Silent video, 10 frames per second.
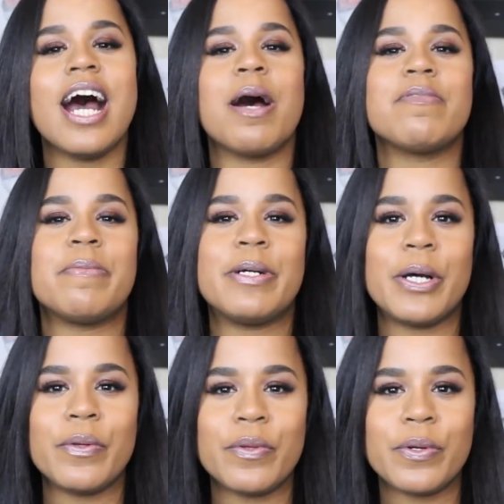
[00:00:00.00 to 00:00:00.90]
Um, so I'm going
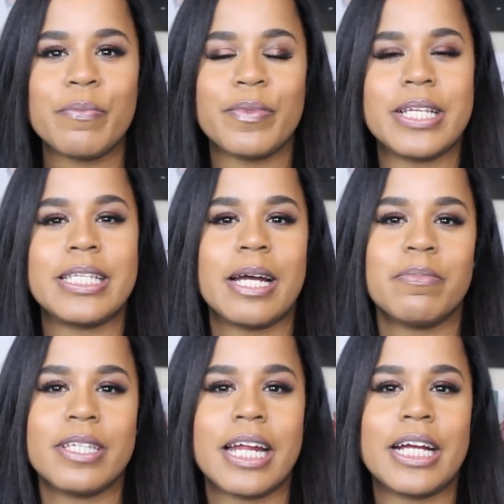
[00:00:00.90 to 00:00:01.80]
to go through the
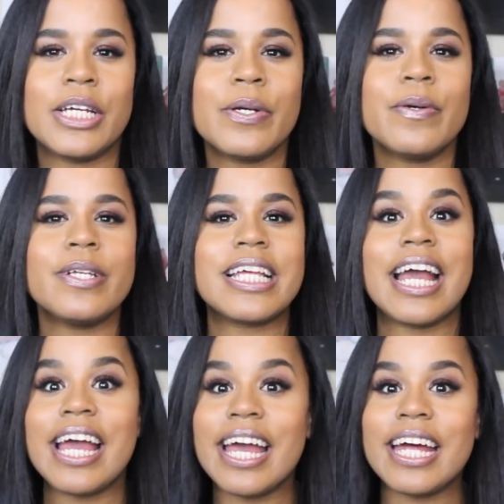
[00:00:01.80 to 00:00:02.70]
steps that I use reviews
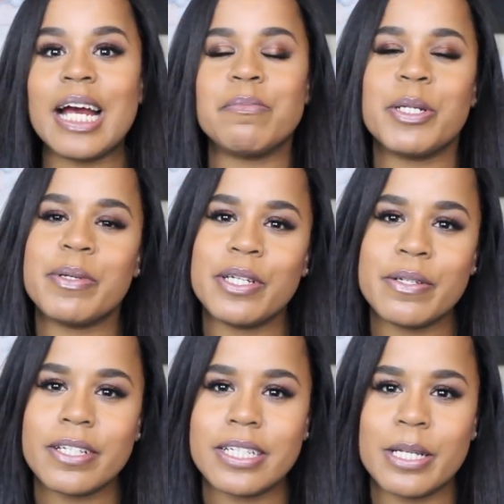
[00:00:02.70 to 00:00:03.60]
and I'm going to be
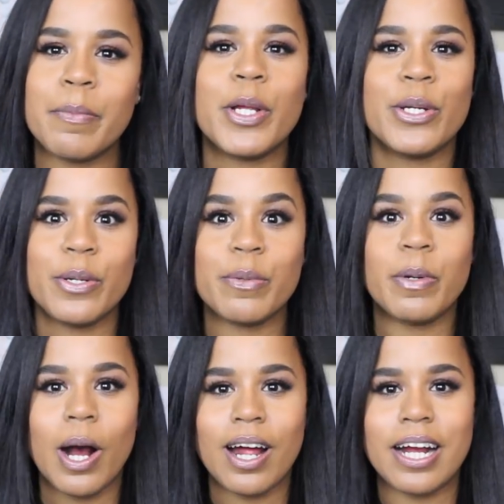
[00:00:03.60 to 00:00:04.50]
using some new
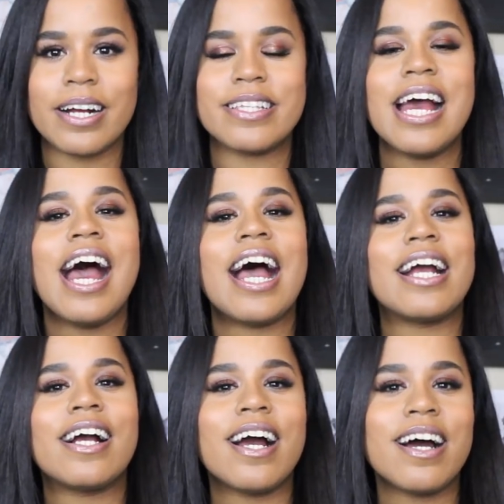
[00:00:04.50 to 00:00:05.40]
products. I
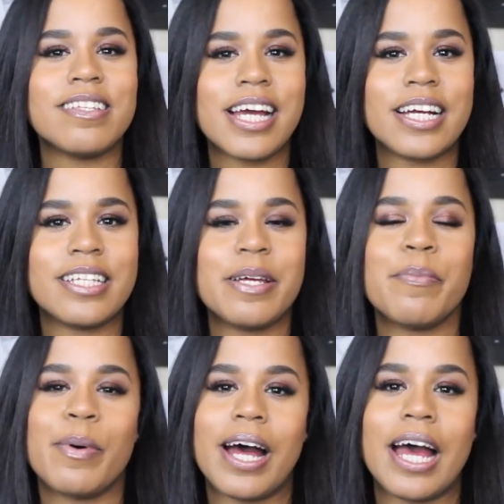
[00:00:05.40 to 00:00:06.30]
got
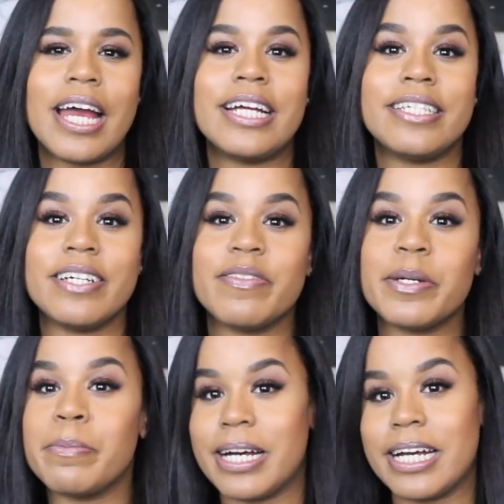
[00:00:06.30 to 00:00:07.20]
contacted by
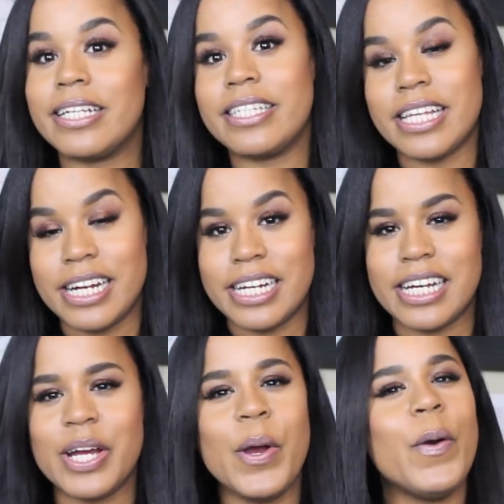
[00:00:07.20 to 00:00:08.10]
Diva by
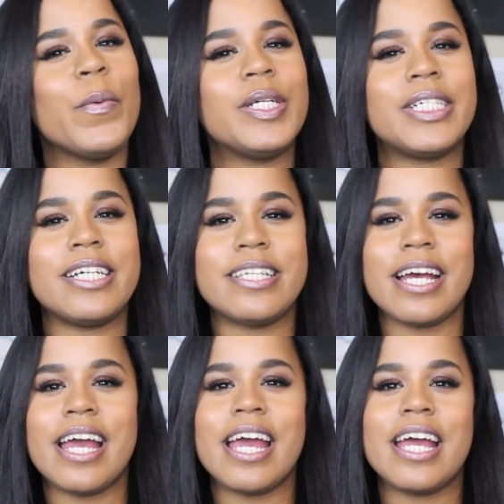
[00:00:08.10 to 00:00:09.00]
Cindy which is
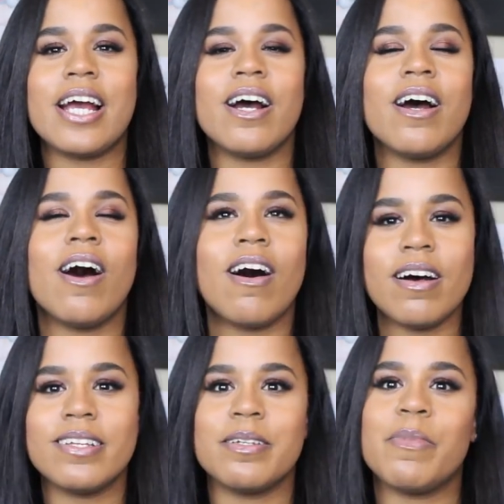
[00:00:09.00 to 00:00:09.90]
a
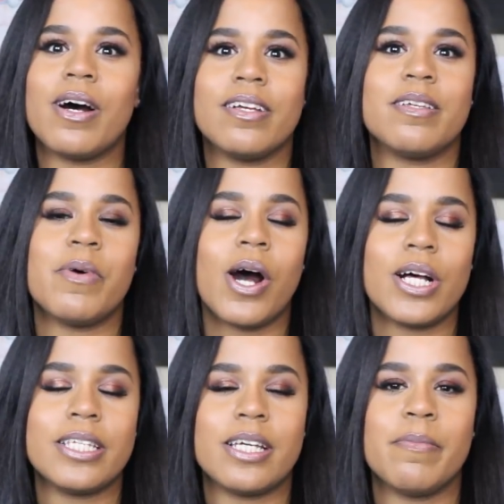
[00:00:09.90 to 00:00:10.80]
awesome awesome
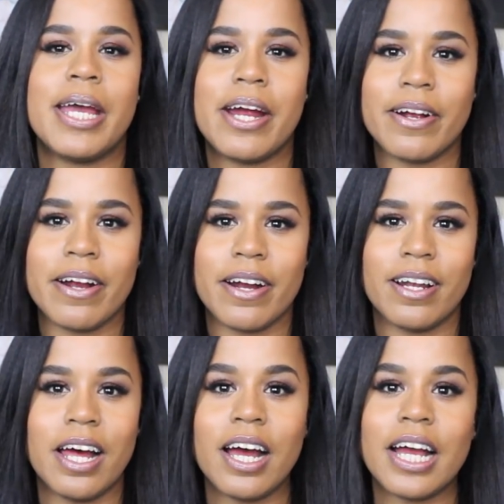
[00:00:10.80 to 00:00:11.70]
awesome hair
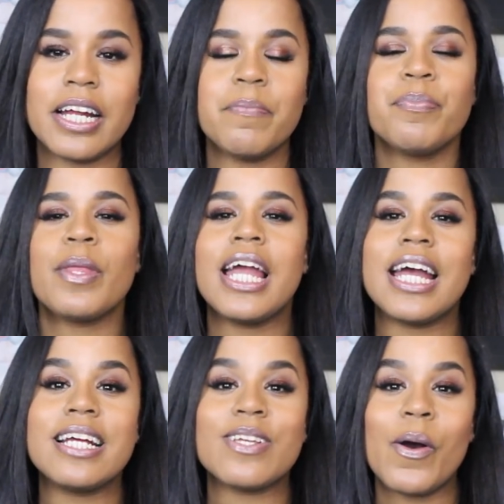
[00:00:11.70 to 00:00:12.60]
care line
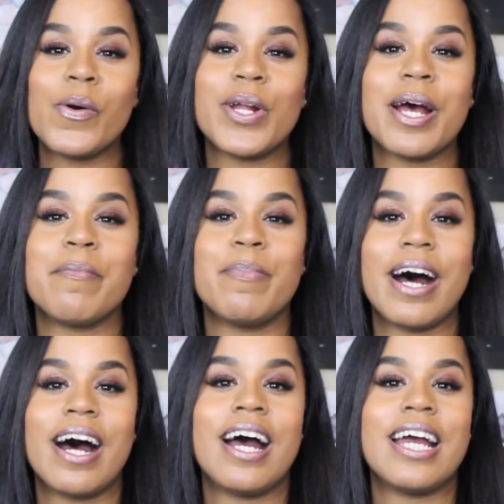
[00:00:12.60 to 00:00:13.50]
it is owned
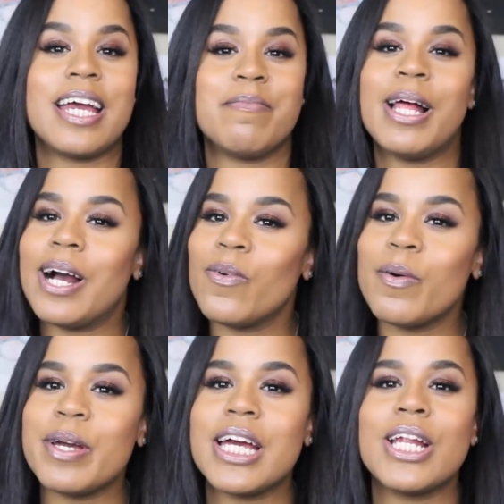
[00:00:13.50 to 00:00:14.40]
by a black
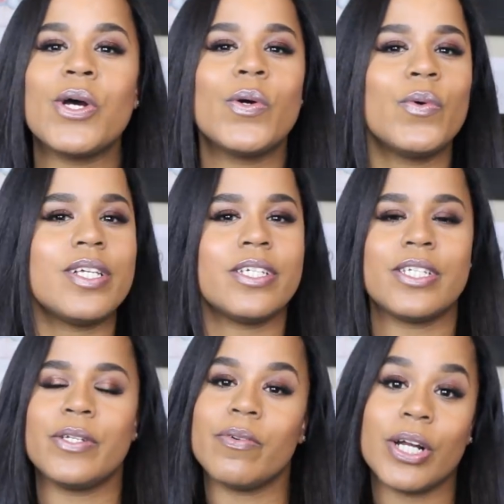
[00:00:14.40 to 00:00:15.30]
woman who is
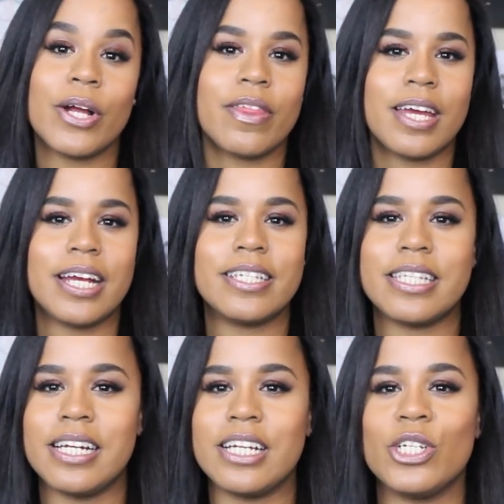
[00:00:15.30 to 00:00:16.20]
just doing her thing,
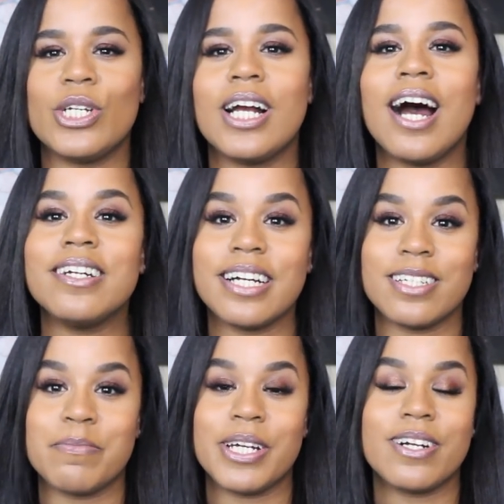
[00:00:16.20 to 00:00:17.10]
Cindy. She
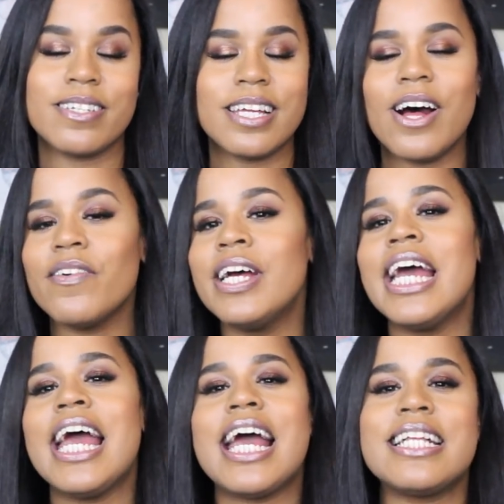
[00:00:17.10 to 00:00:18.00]
contacted me herself
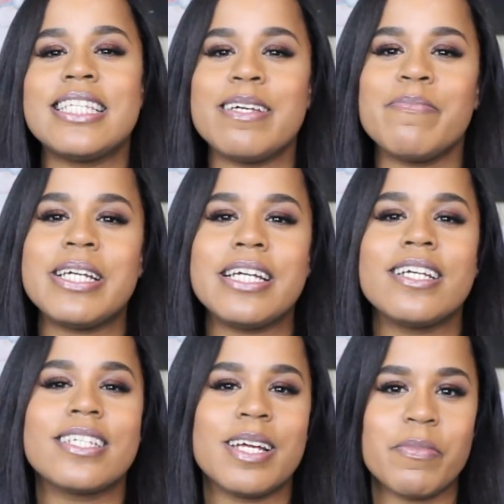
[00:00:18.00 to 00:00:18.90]
and sent
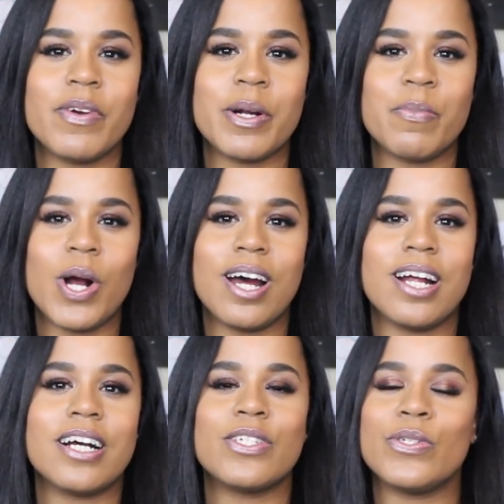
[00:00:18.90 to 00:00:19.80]
me some of her
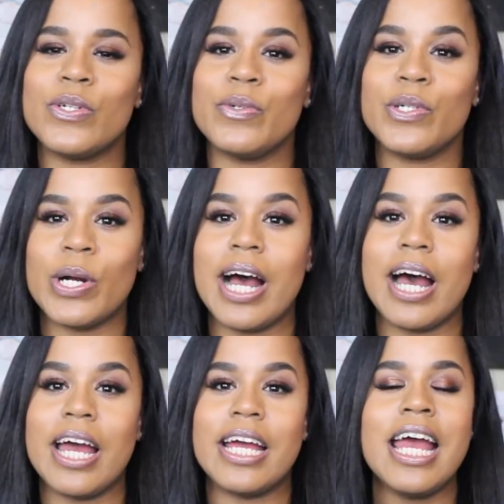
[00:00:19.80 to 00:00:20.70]
products to
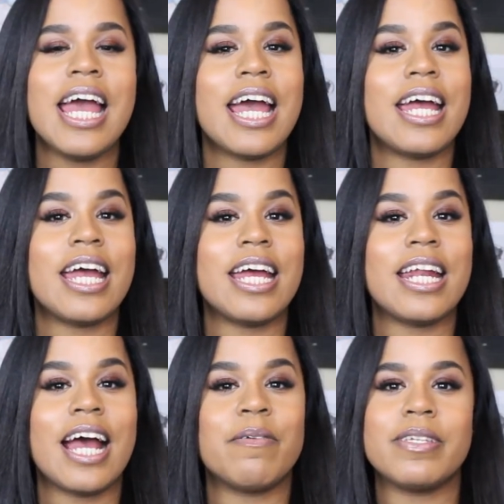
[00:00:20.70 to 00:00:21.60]
try
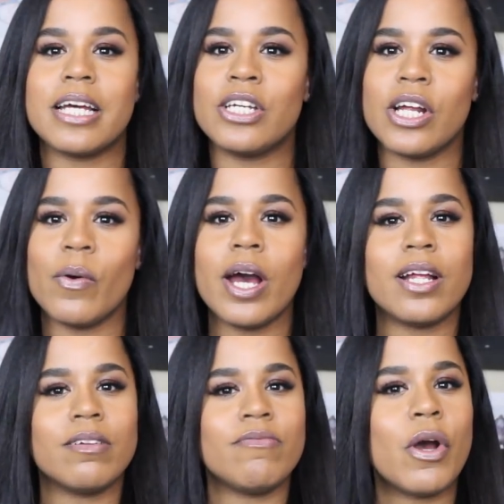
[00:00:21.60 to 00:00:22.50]
and I was like, you know
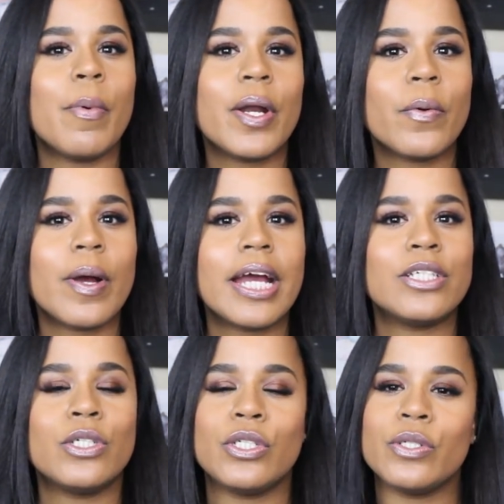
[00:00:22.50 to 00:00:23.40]
what, no better
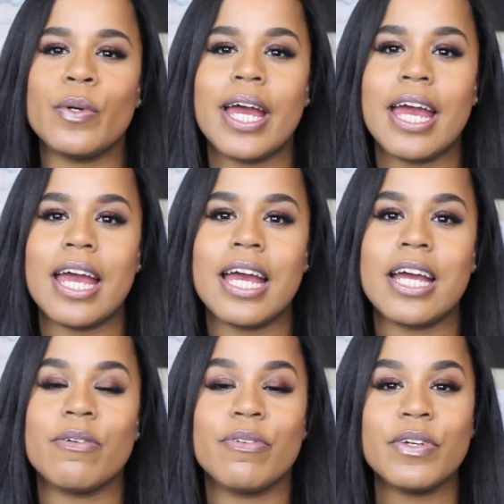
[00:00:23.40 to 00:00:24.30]
way to do
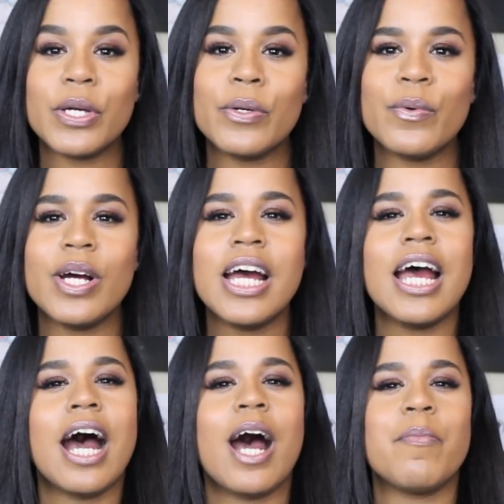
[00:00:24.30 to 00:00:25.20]
a review
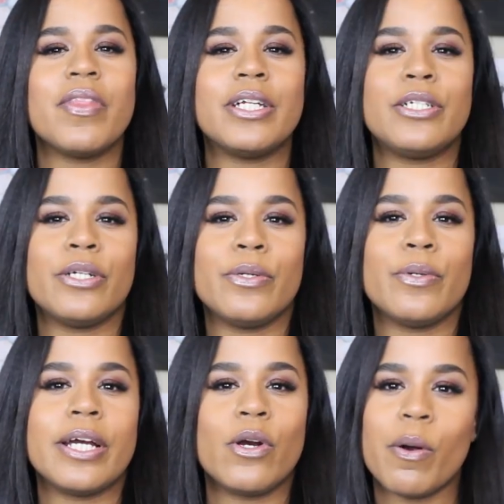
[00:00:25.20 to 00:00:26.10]
um, than
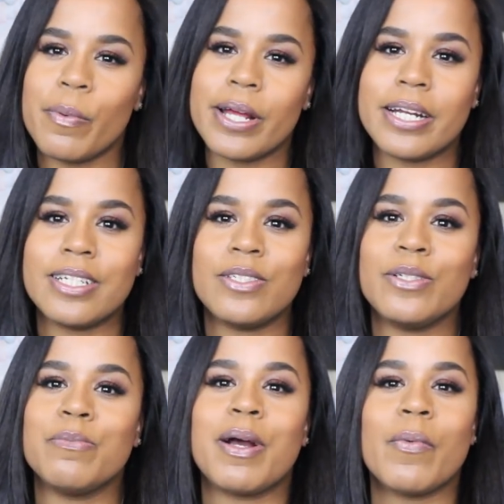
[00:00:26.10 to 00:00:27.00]
to incorporate it
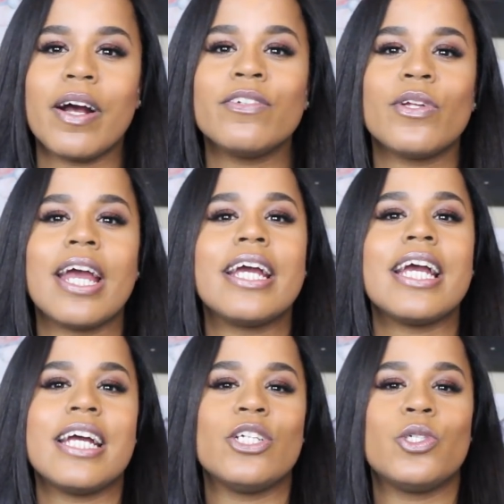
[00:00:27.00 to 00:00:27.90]
into my wash
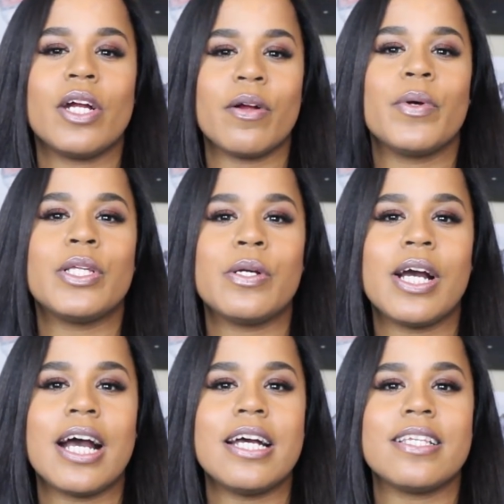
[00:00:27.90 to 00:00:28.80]
day and share it with you
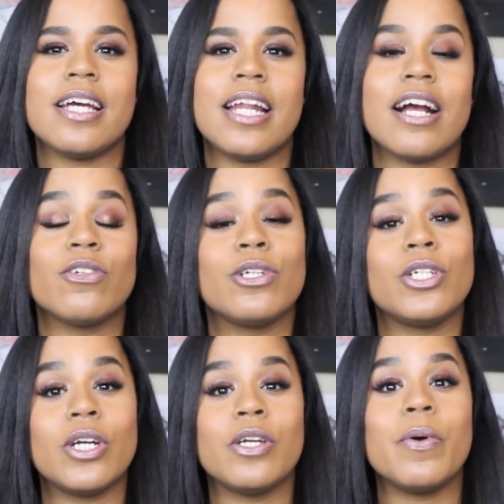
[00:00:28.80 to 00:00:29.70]
guys and actually
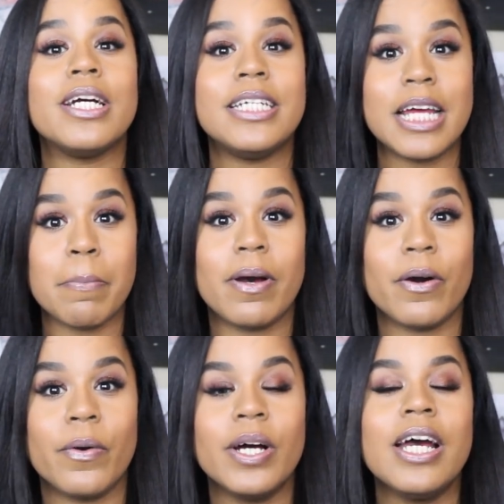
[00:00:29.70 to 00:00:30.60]
show you a
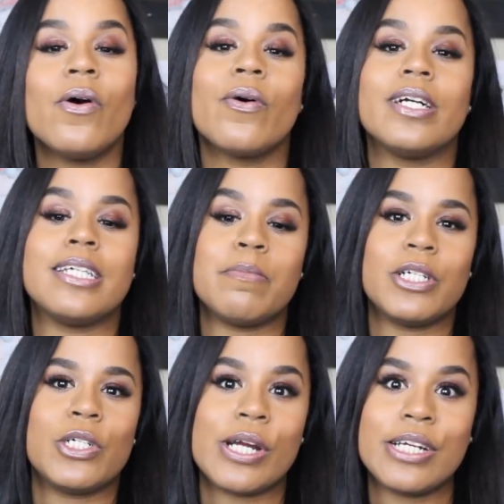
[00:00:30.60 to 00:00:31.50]
demo or a
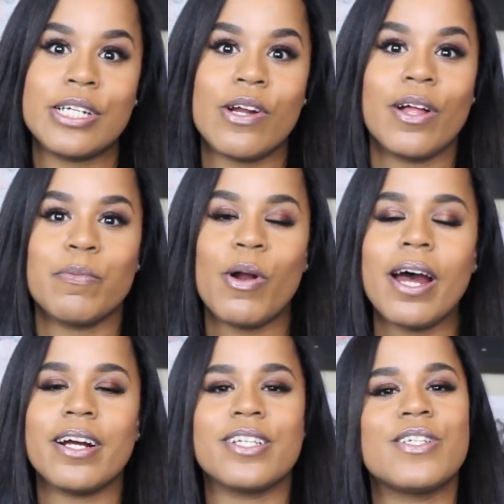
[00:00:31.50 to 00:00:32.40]
demonstration on the
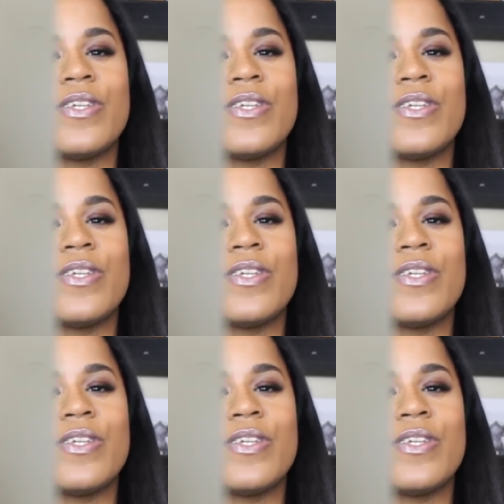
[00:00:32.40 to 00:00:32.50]
products.